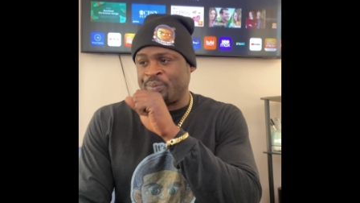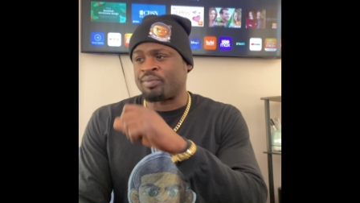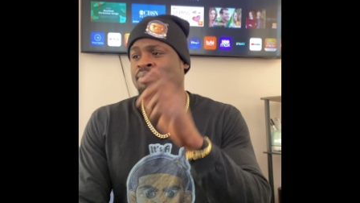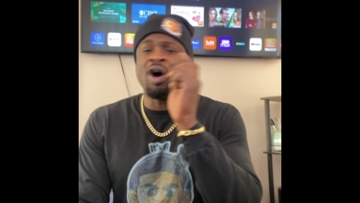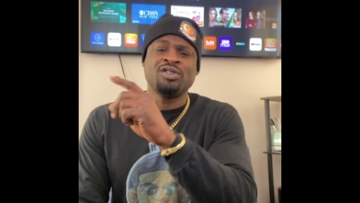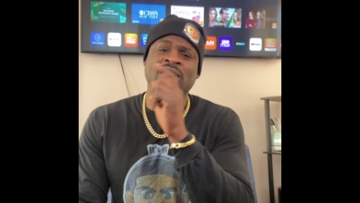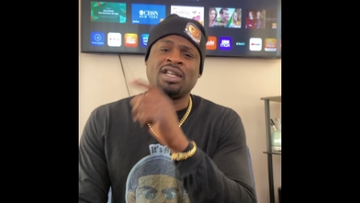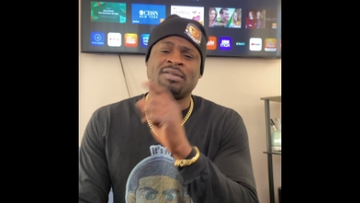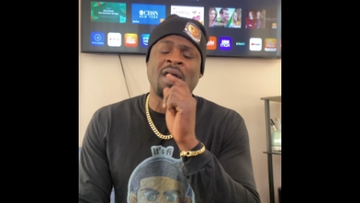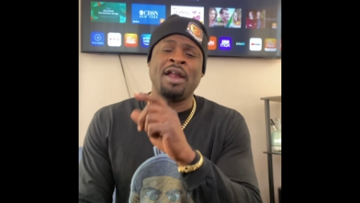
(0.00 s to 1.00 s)
most of
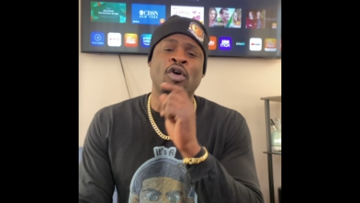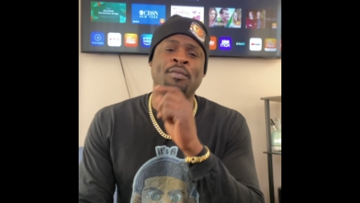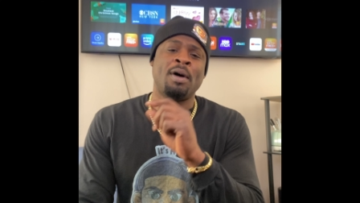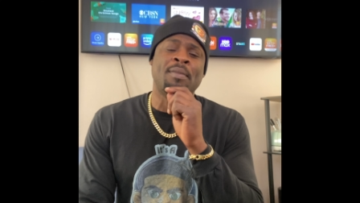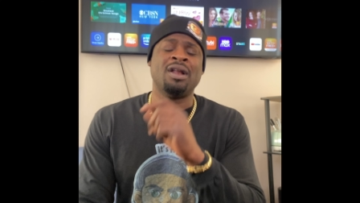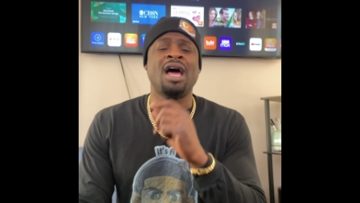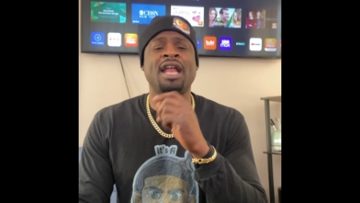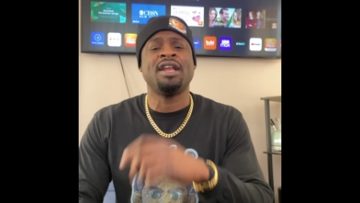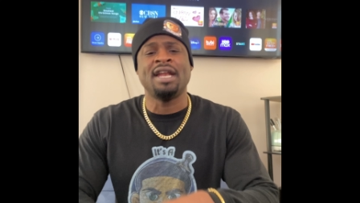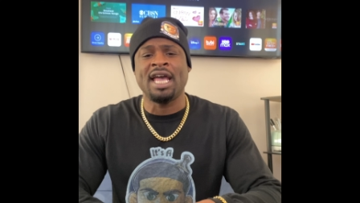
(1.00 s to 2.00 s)
the, I know a
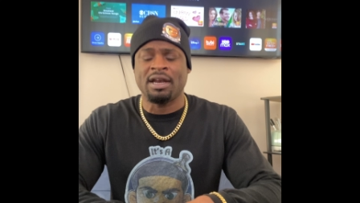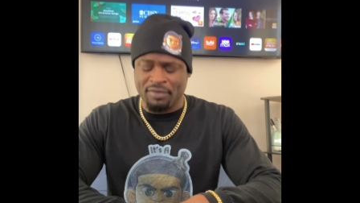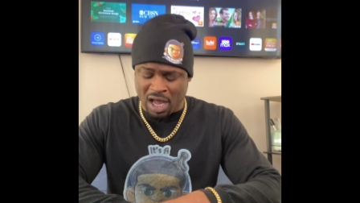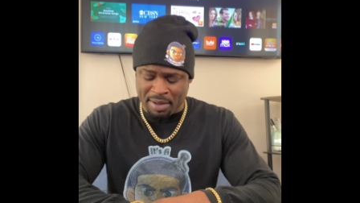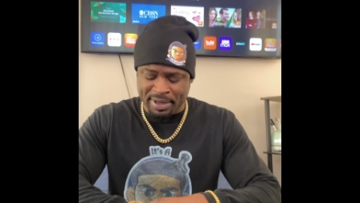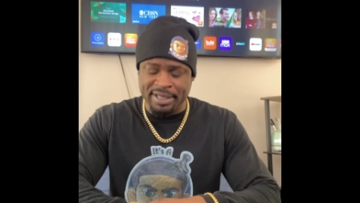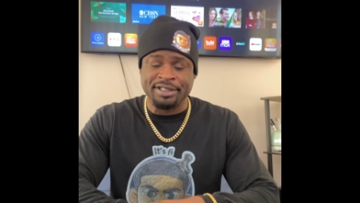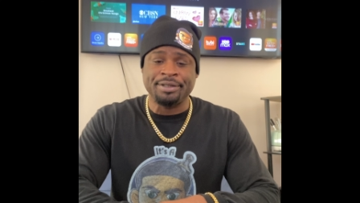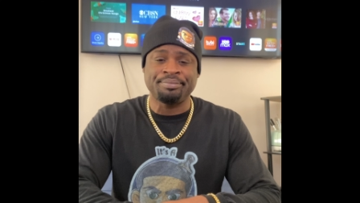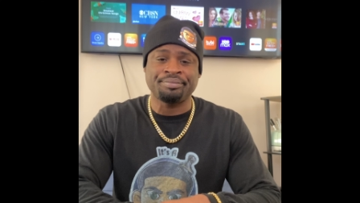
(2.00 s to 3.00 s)
lot of the negative
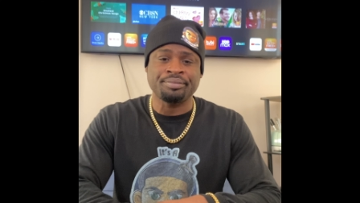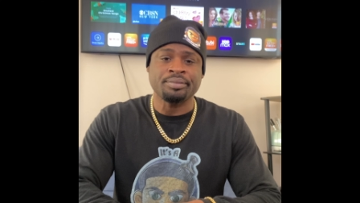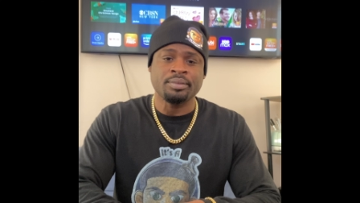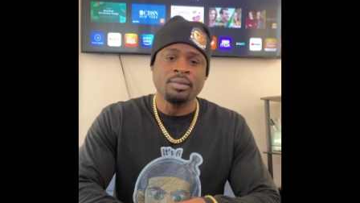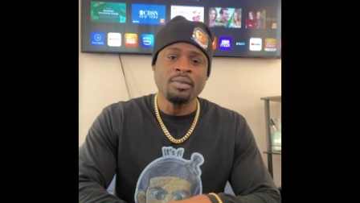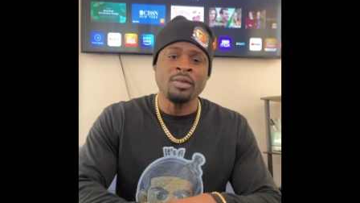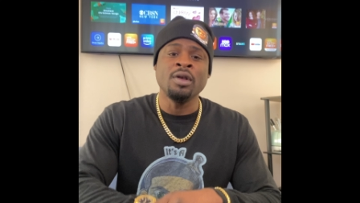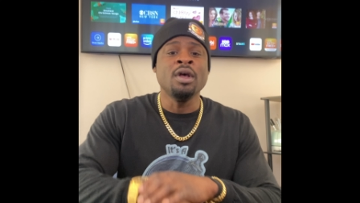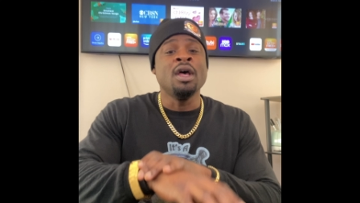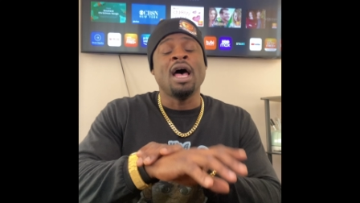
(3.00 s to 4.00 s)
comments,
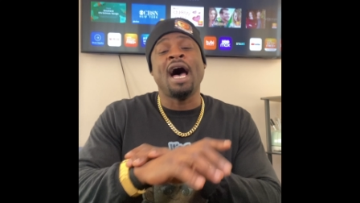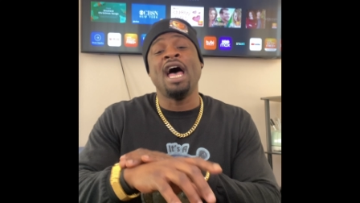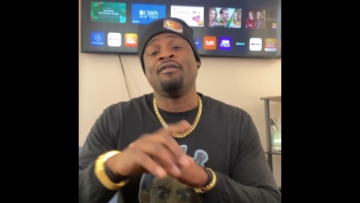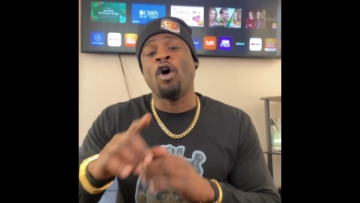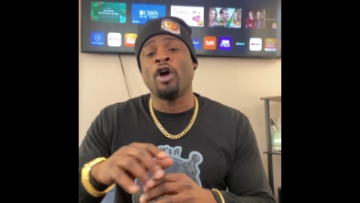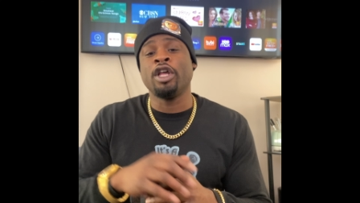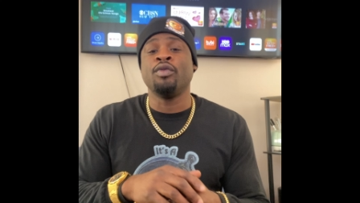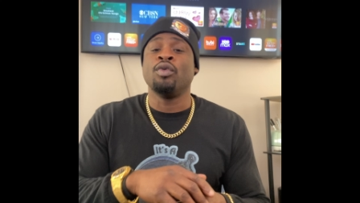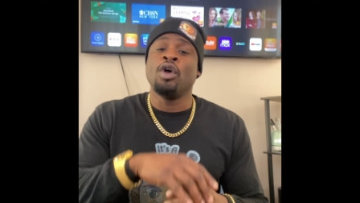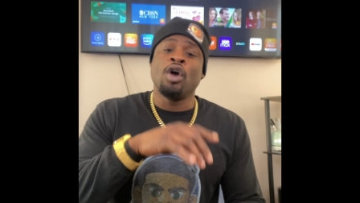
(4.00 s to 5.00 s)
I have
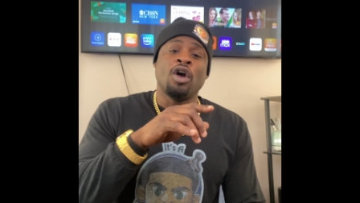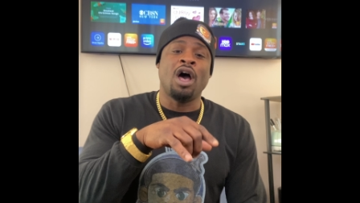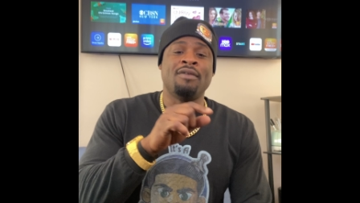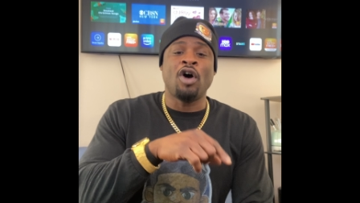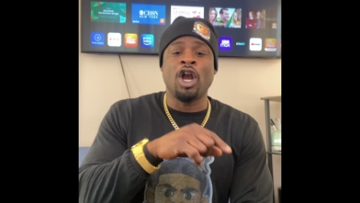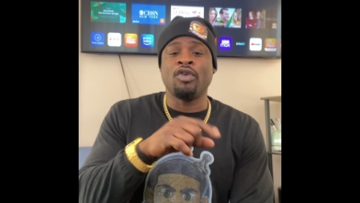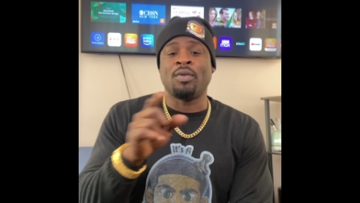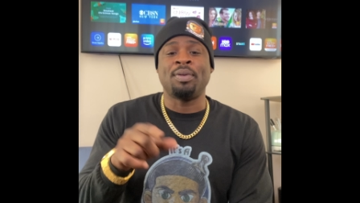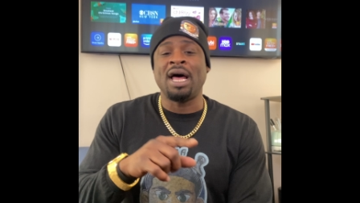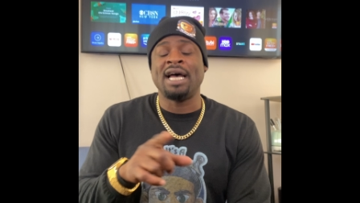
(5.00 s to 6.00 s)
already, I've already
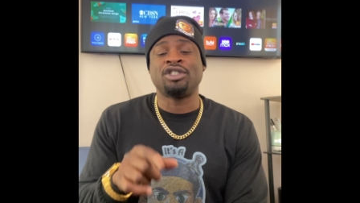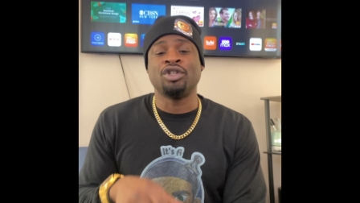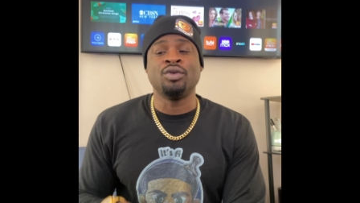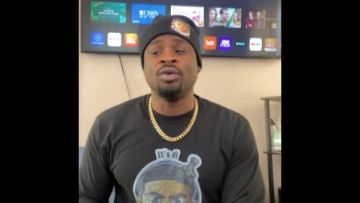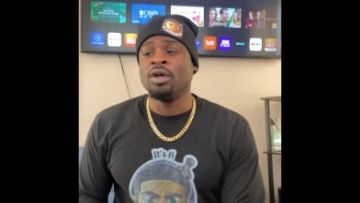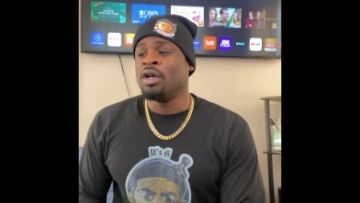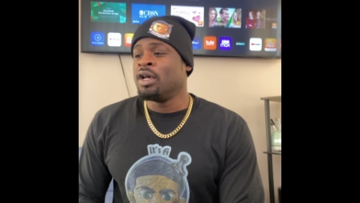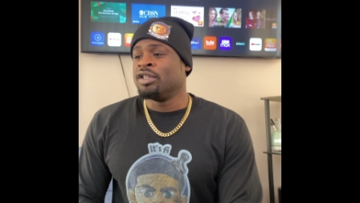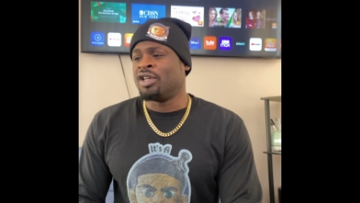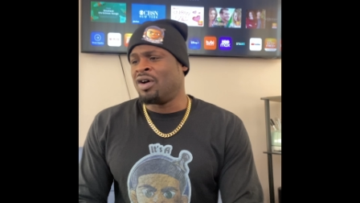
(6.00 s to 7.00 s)
replied to,
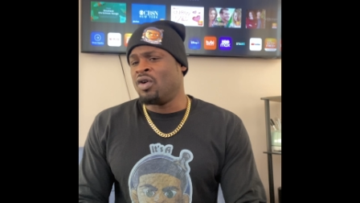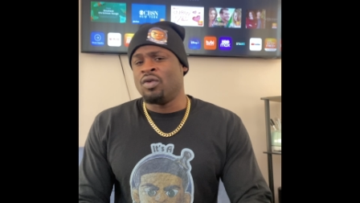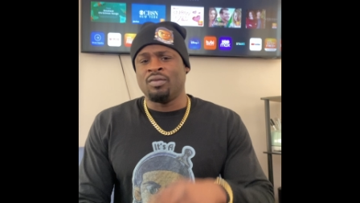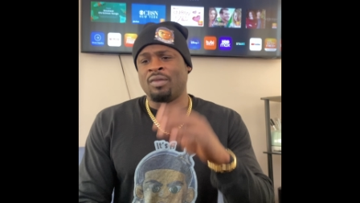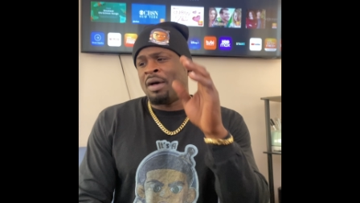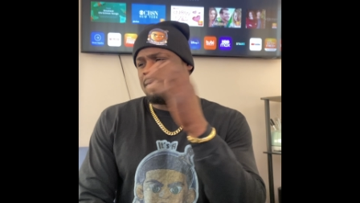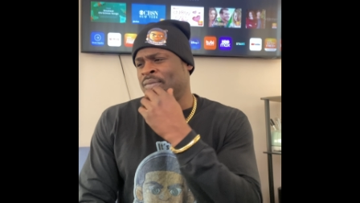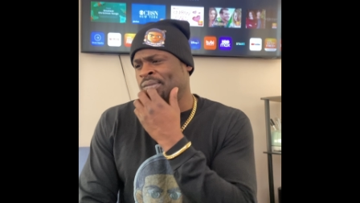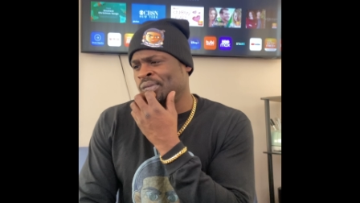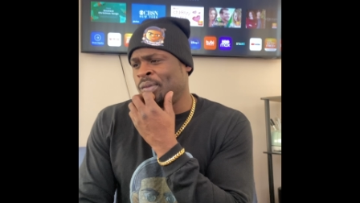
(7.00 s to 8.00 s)
so
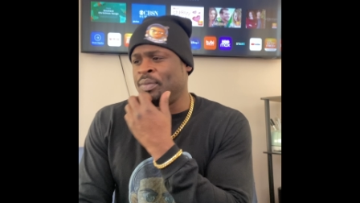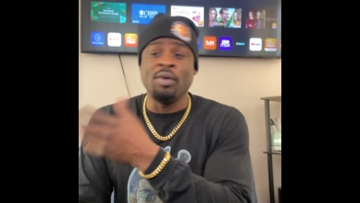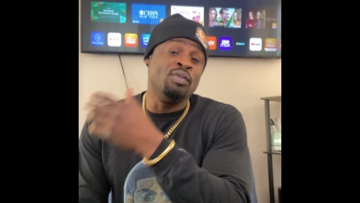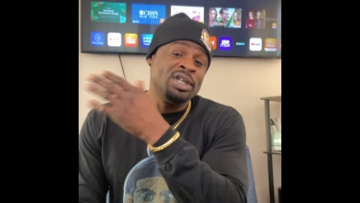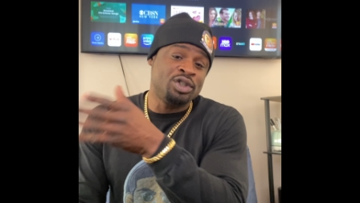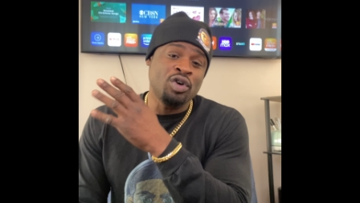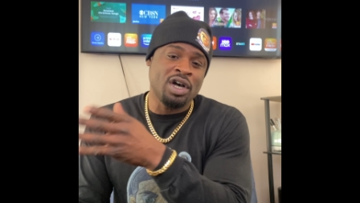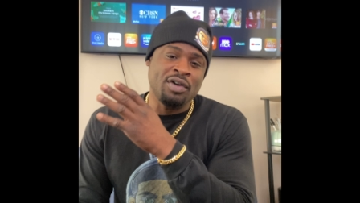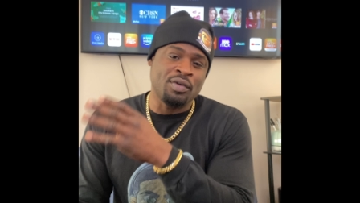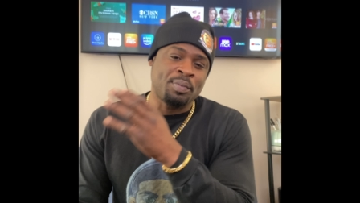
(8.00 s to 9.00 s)
I'm, we still
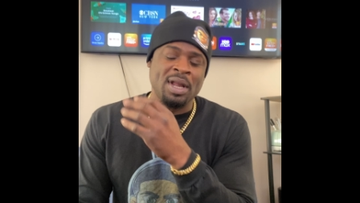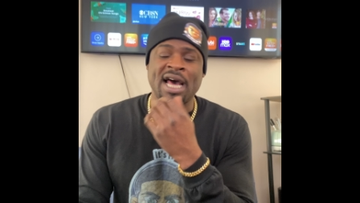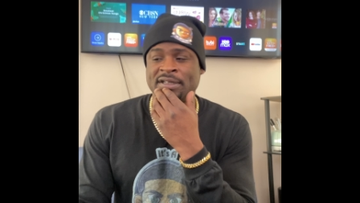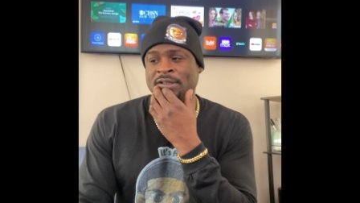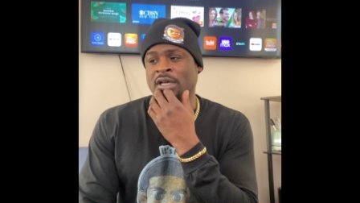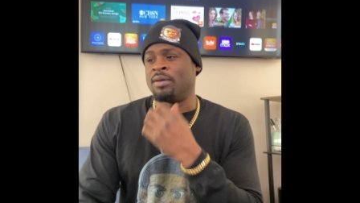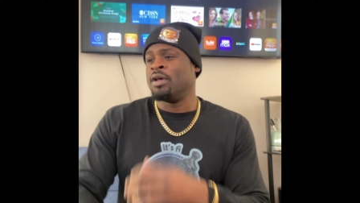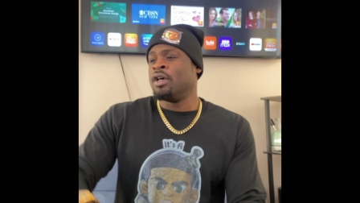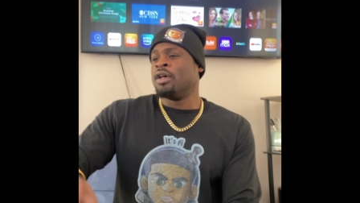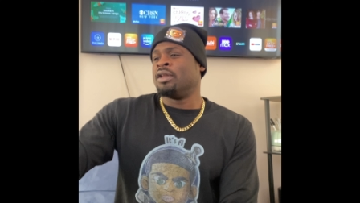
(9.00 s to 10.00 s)
going to reply to some.
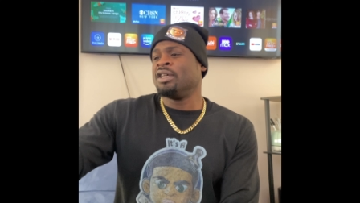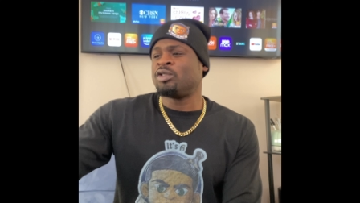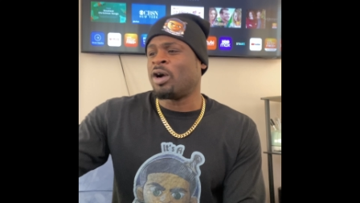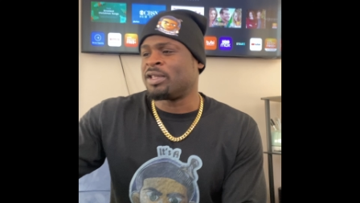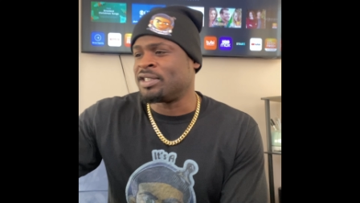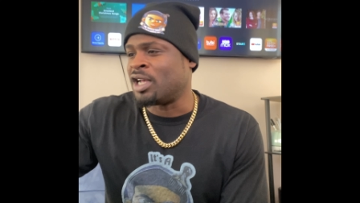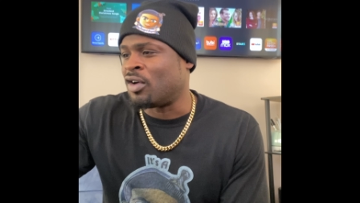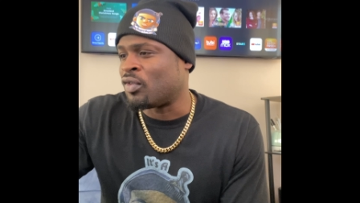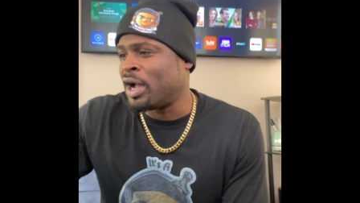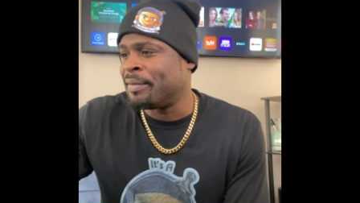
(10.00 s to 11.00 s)
Let's start this
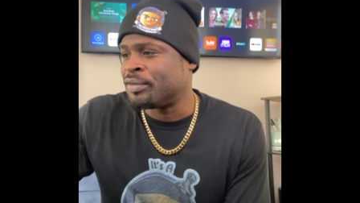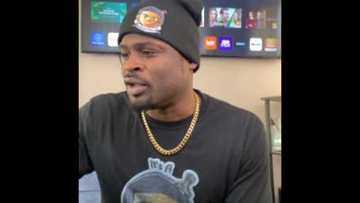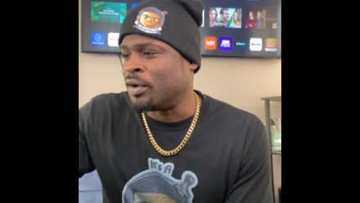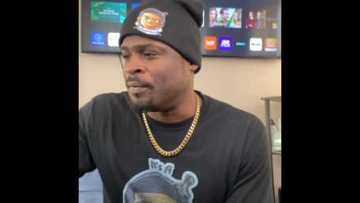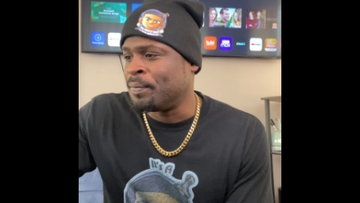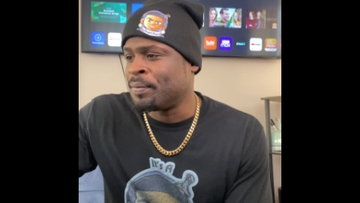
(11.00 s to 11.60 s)
off, right? So